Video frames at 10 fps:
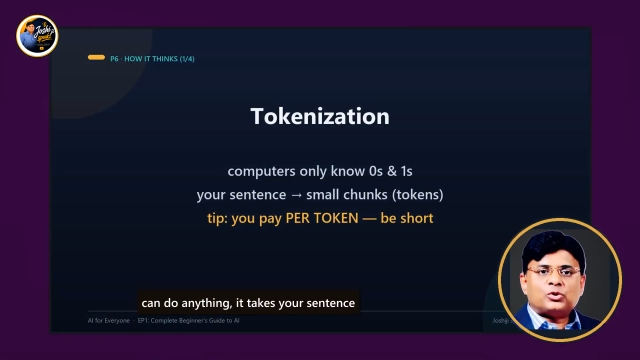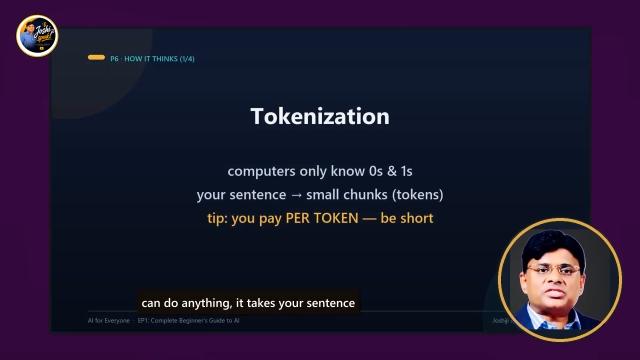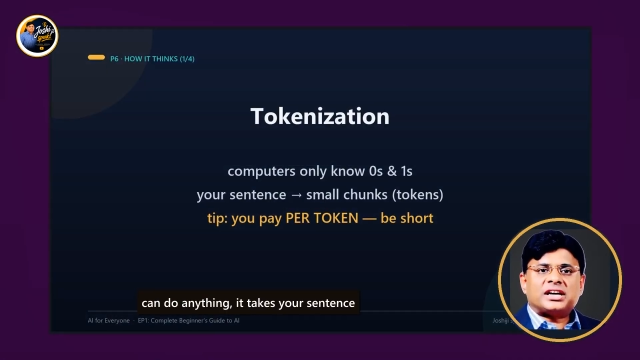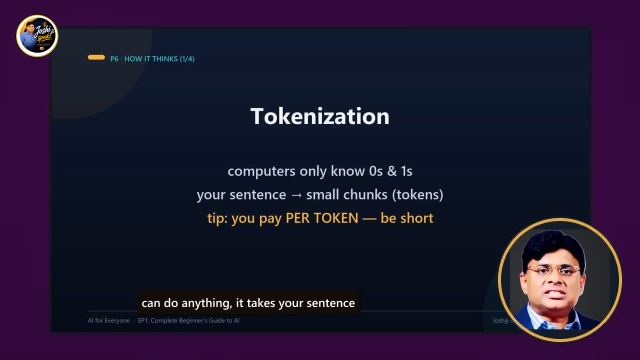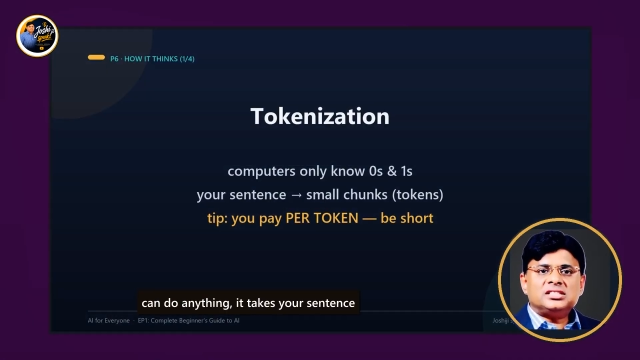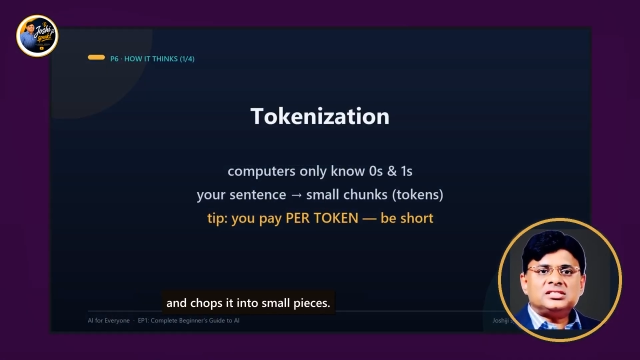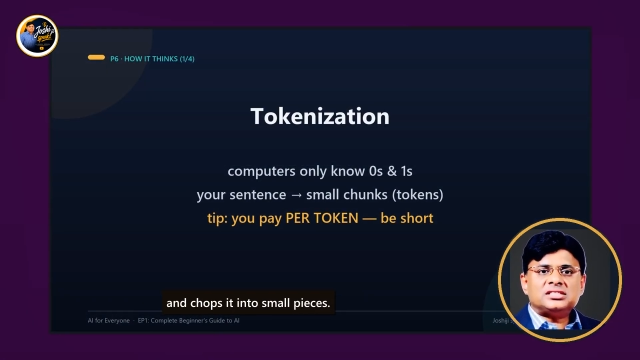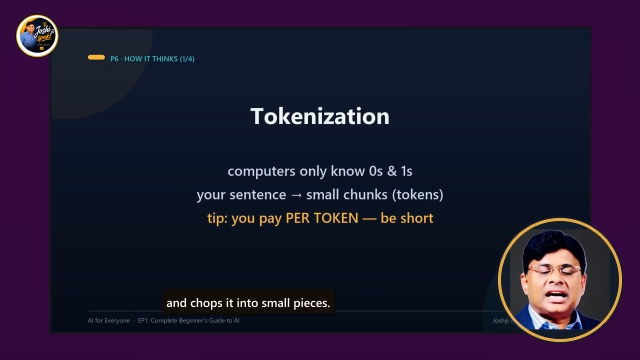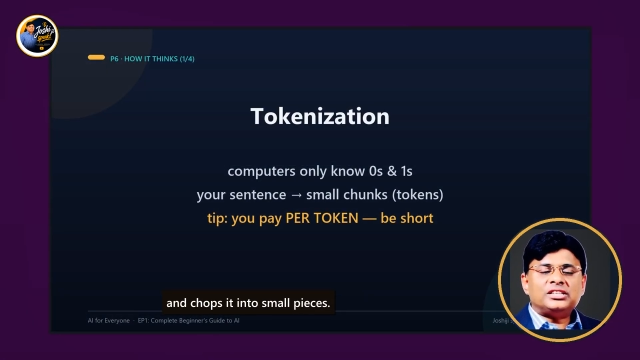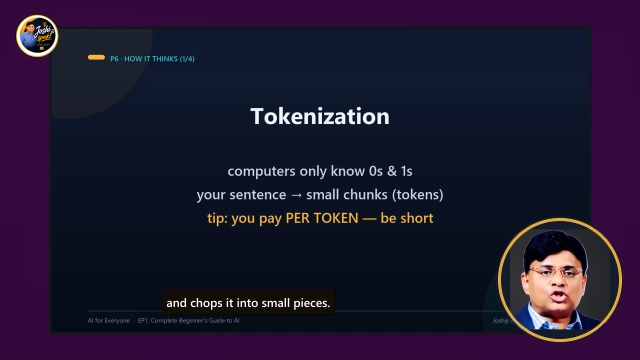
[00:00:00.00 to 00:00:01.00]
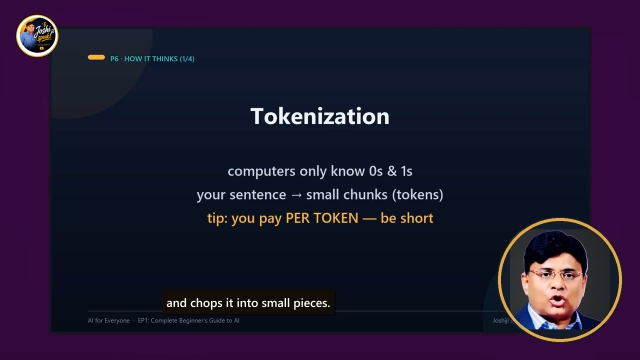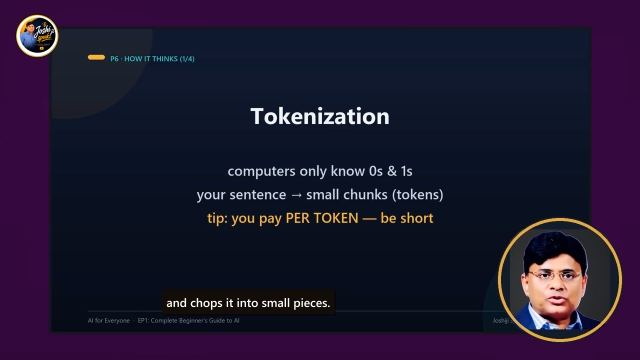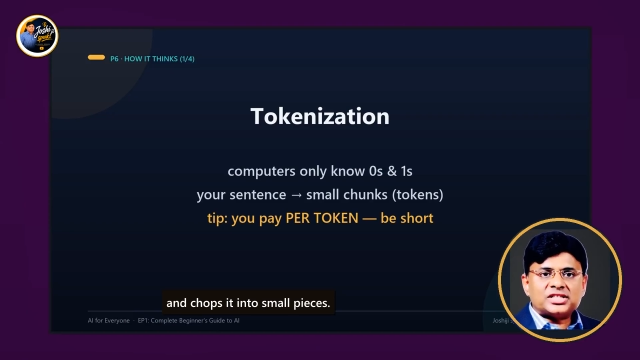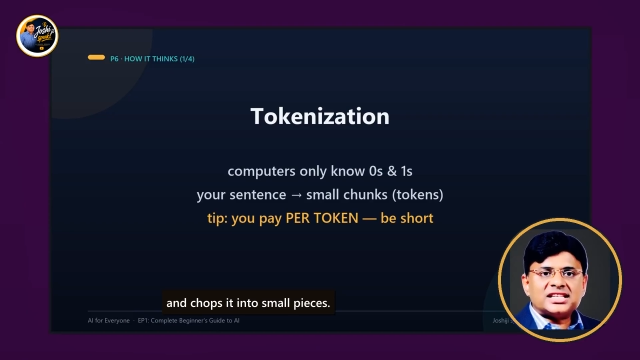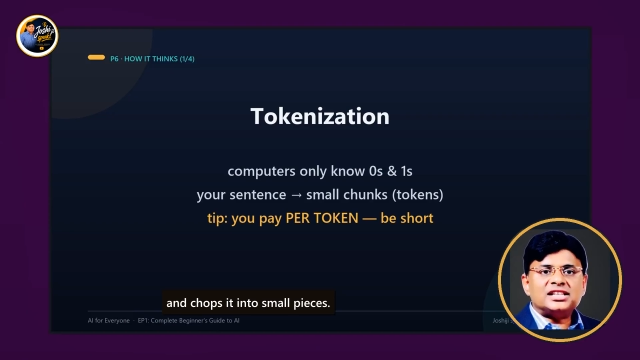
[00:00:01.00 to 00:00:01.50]
your sentence and
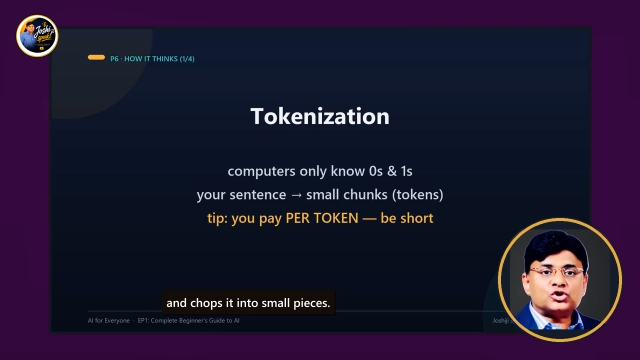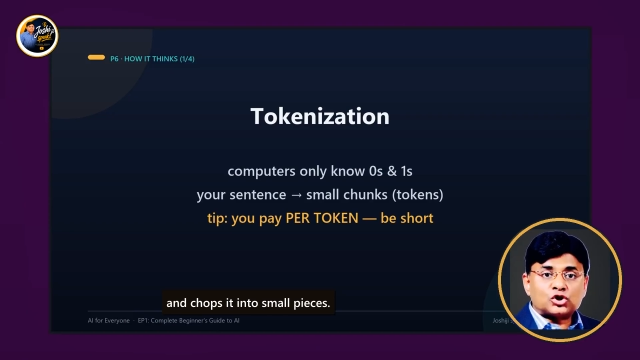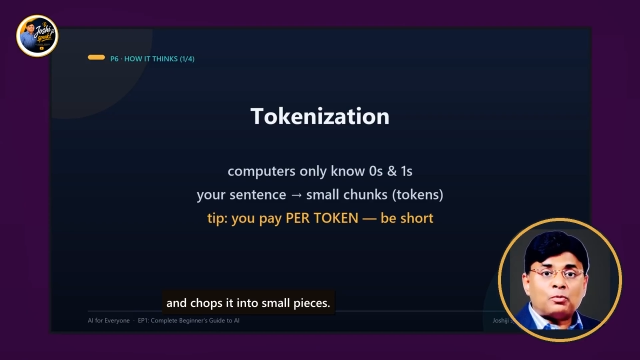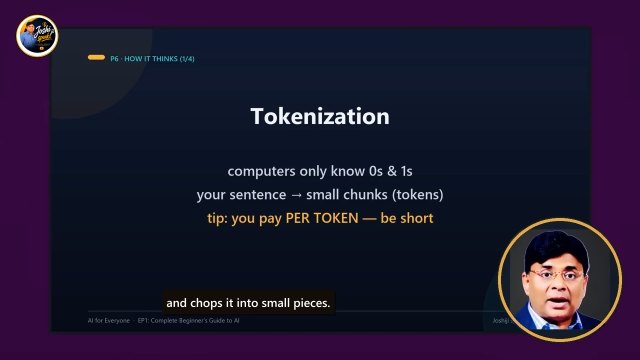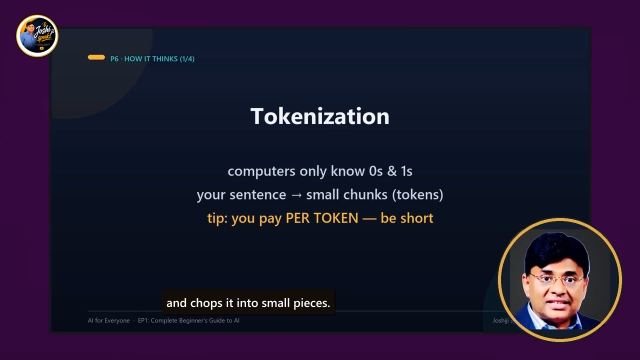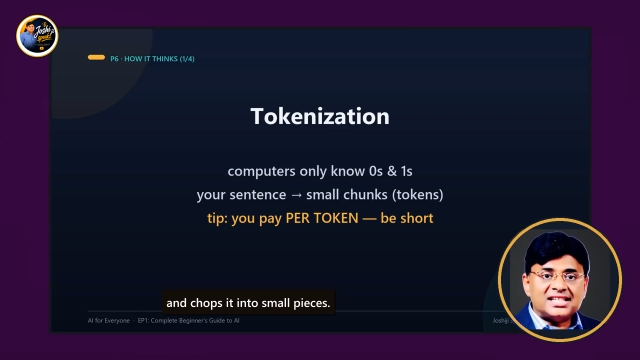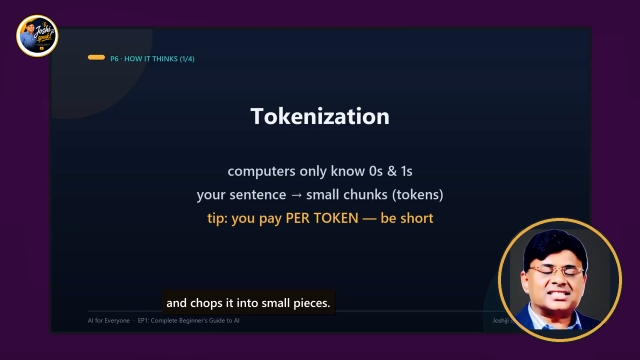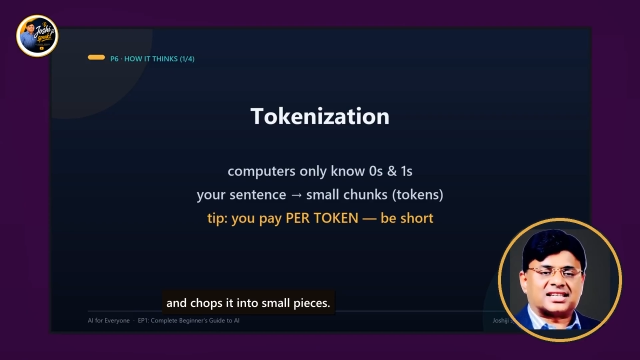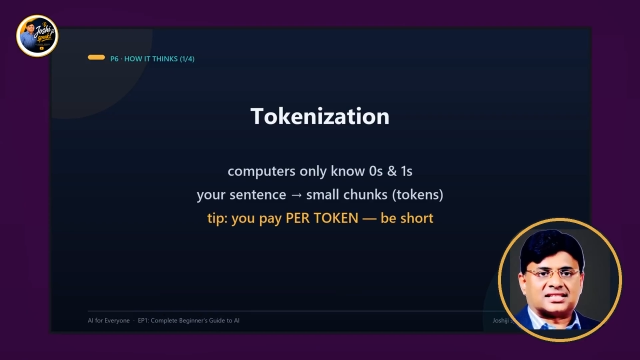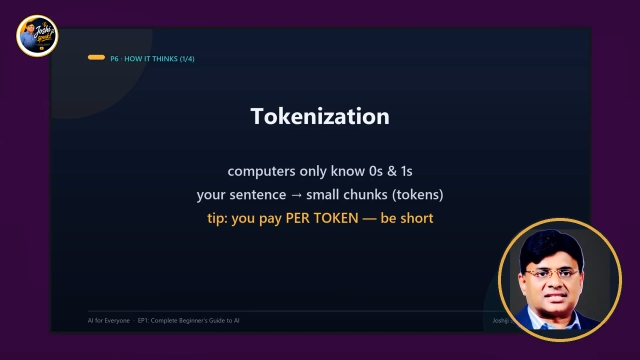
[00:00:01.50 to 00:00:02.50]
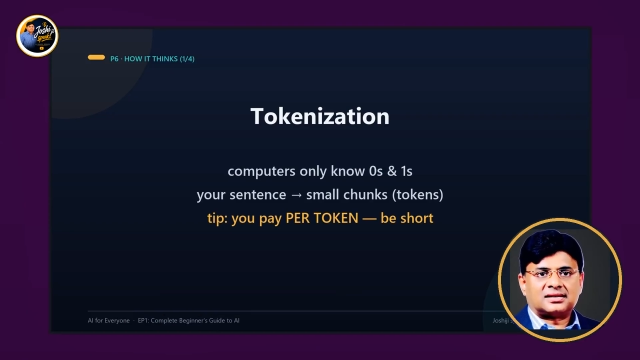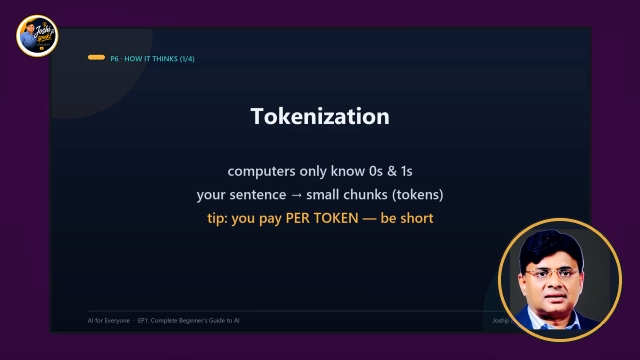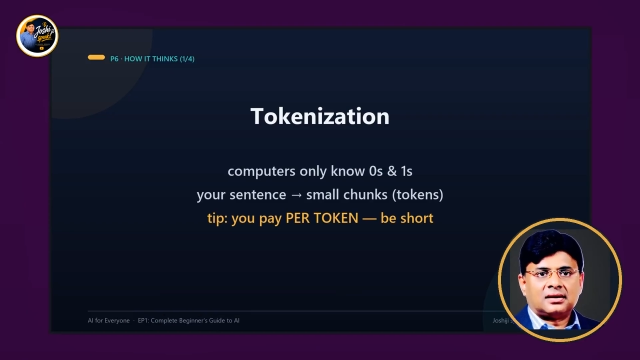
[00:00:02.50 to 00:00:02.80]
chops it into small pieces.